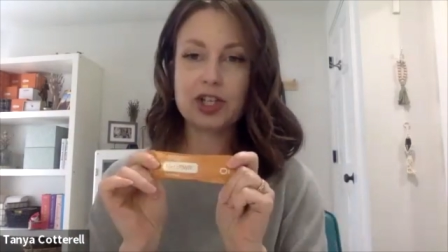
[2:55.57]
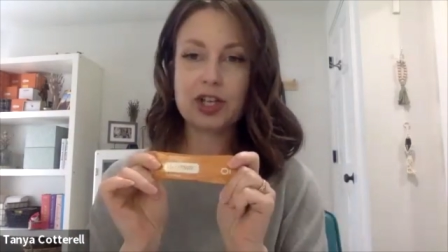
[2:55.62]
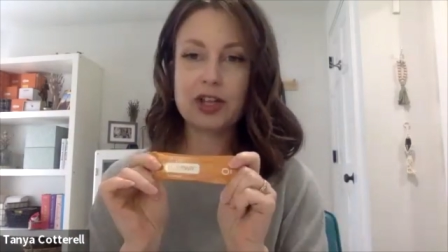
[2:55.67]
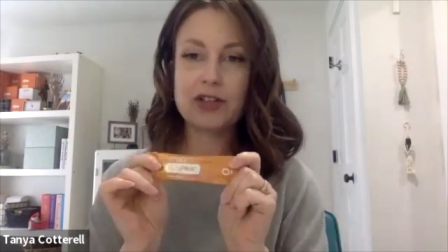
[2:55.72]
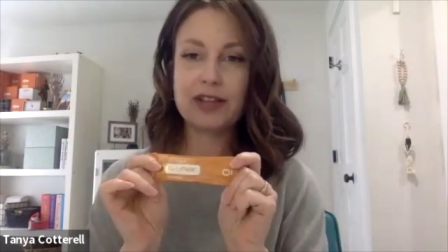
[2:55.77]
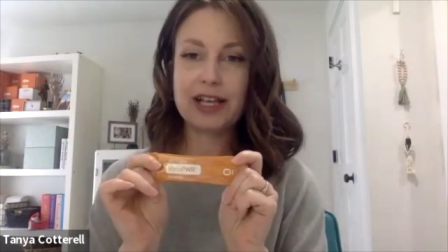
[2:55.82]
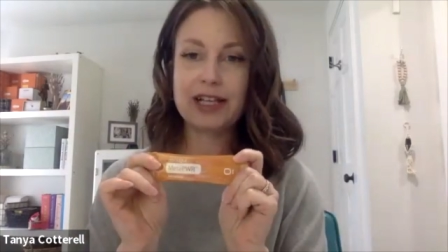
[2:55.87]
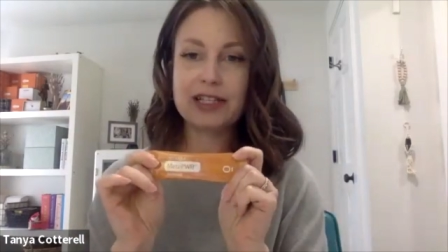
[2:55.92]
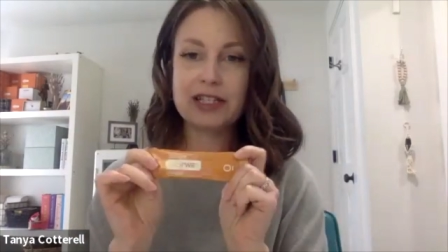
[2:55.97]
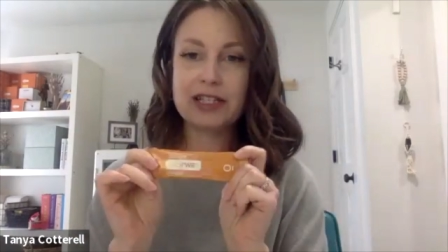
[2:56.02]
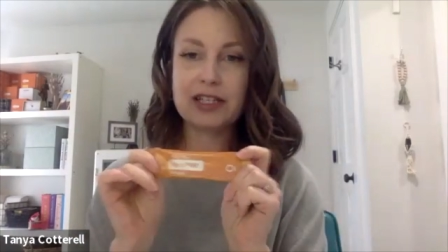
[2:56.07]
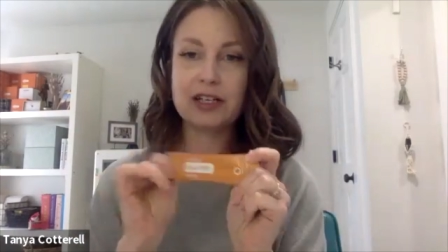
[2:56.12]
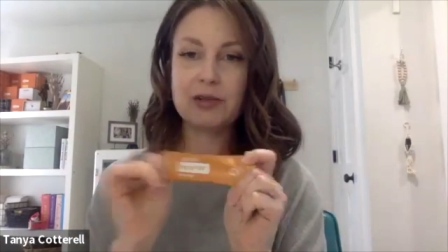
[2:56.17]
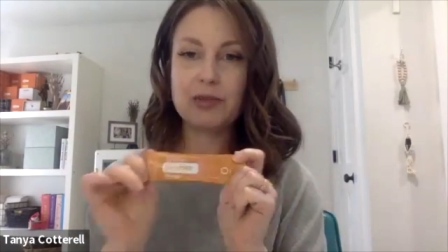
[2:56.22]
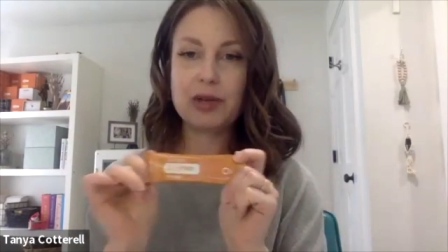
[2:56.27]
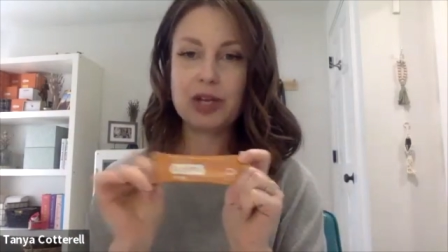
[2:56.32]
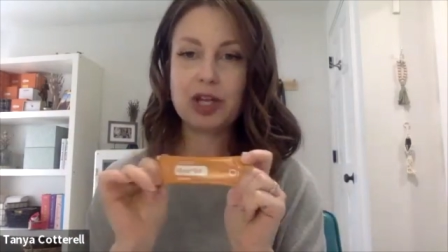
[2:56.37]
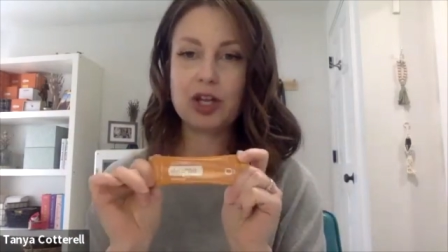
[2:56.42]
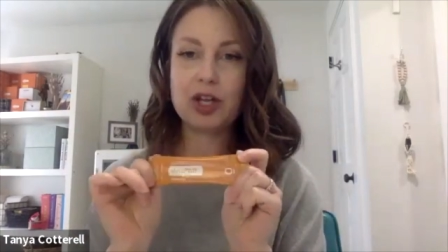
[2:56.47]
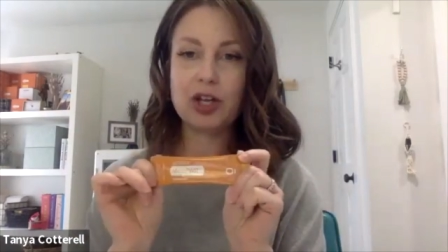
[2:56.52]
and that's going to
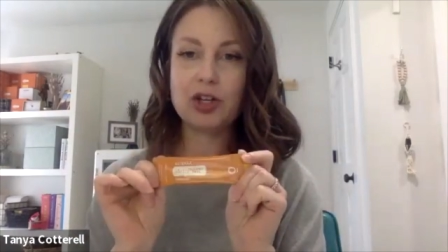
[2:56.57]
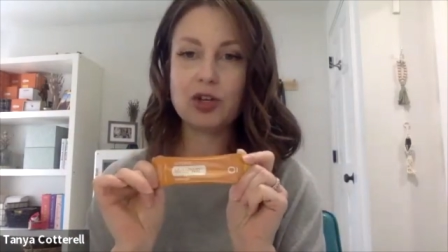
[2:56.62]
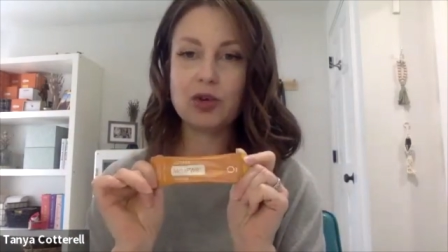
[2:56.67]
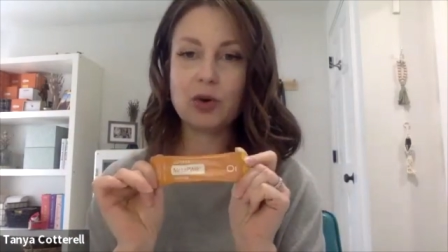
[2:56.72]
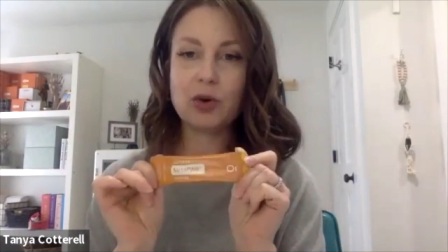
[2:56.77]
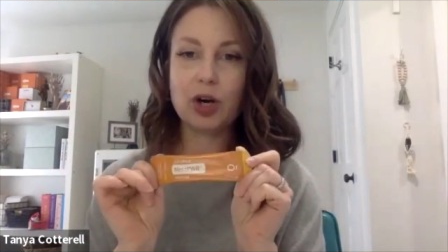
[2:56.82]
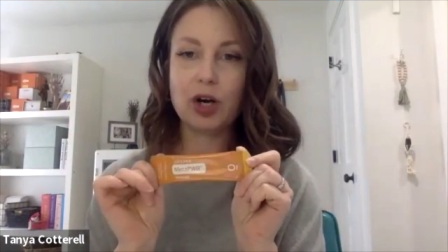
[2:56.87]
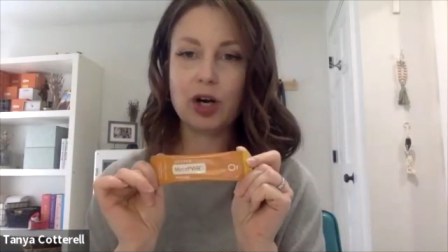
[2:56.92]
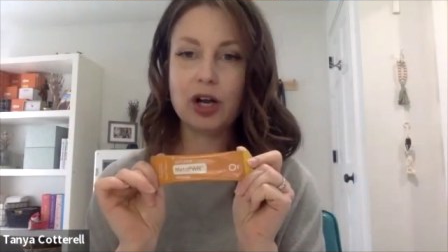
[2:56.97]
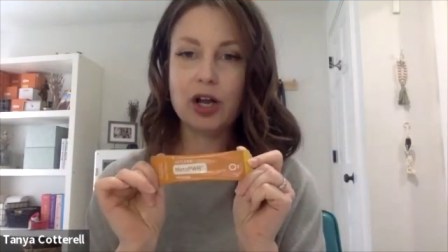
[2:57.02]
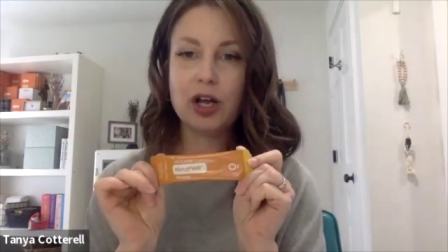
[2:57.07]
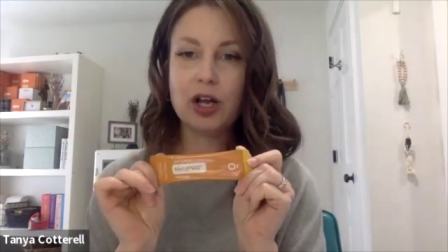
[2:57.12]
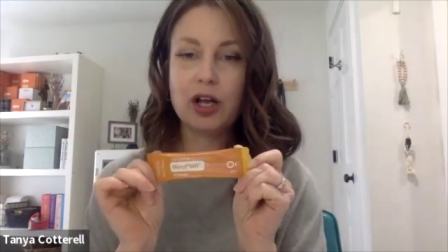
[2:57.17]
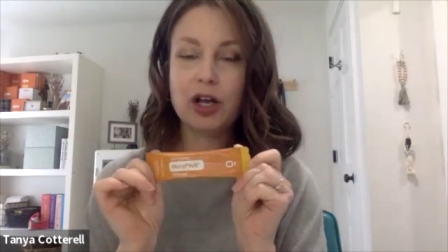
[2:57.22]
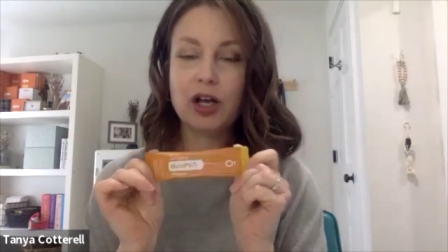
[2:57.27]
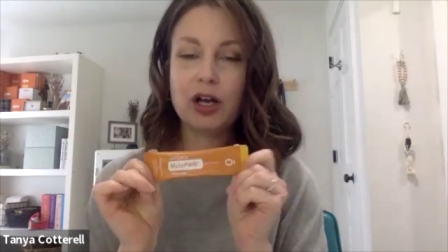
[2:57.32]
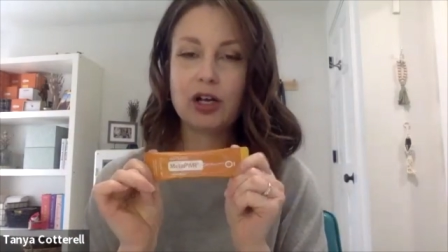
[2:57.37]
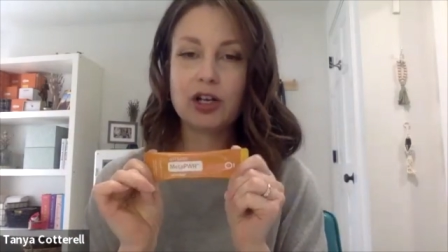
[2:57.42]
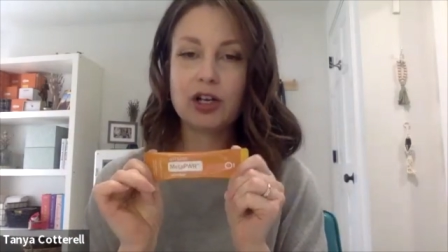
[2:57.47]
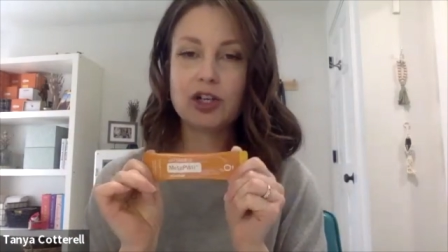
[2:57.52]
be your
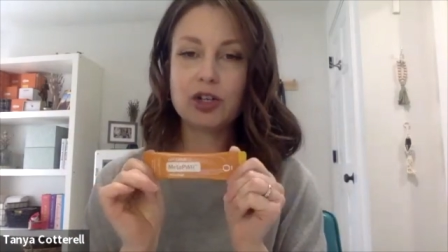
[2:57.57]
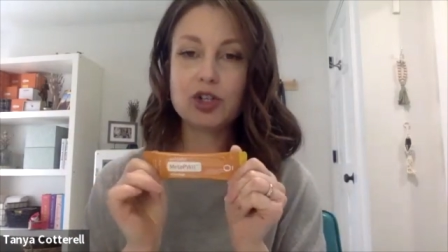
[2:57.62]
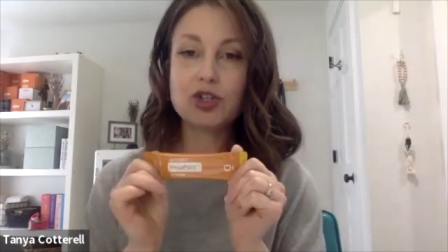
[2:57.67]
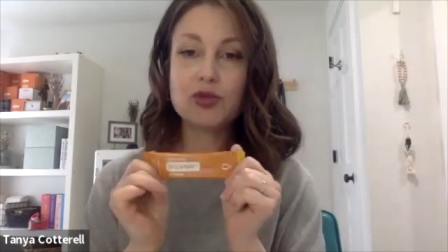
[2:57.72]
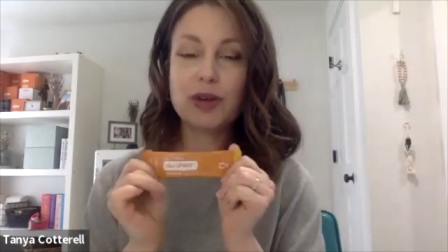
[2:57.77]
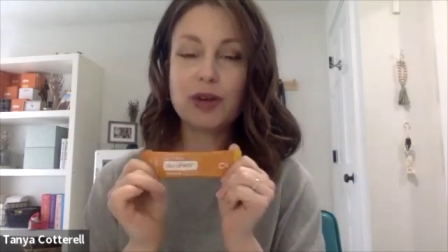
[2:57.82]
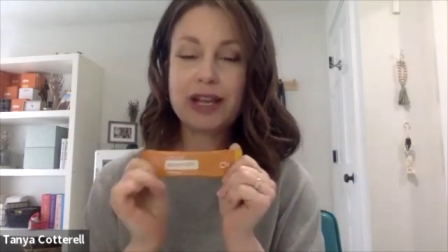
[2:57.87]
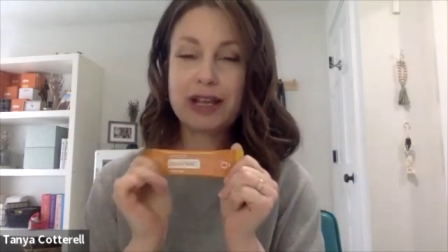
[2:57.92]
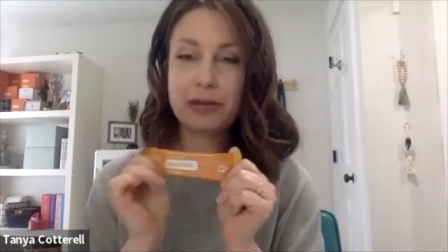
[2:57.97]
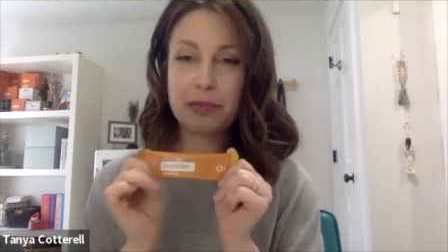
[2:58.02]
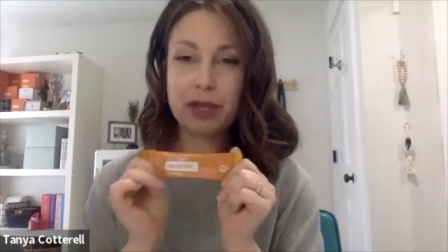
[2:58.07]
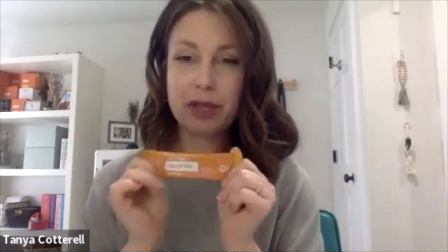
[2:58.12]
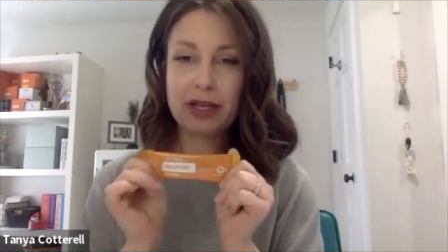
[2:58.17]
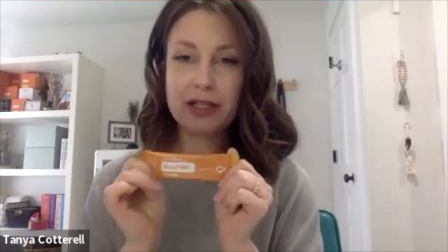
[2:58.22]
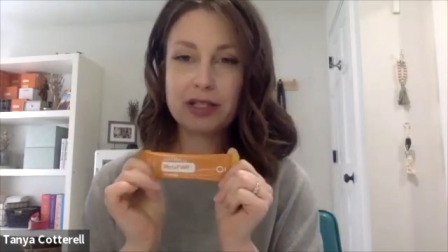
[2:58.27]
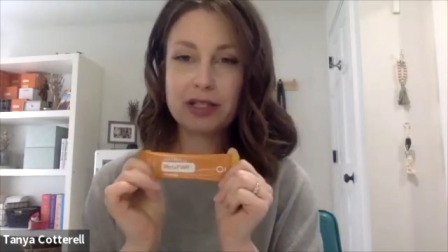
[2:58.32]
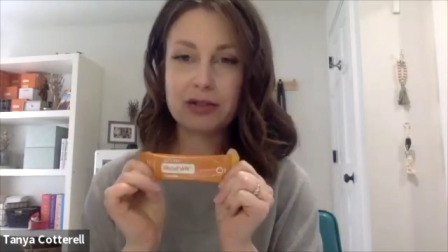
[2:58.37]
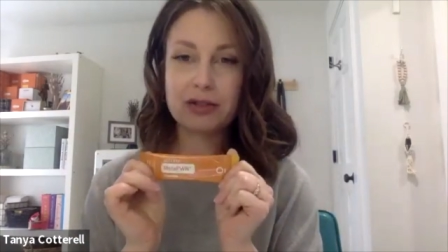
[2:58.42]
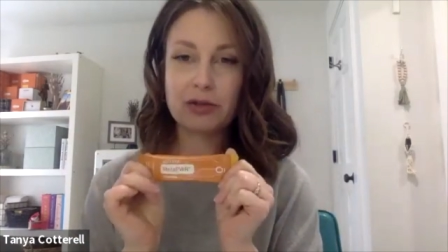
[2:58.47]
drink mix.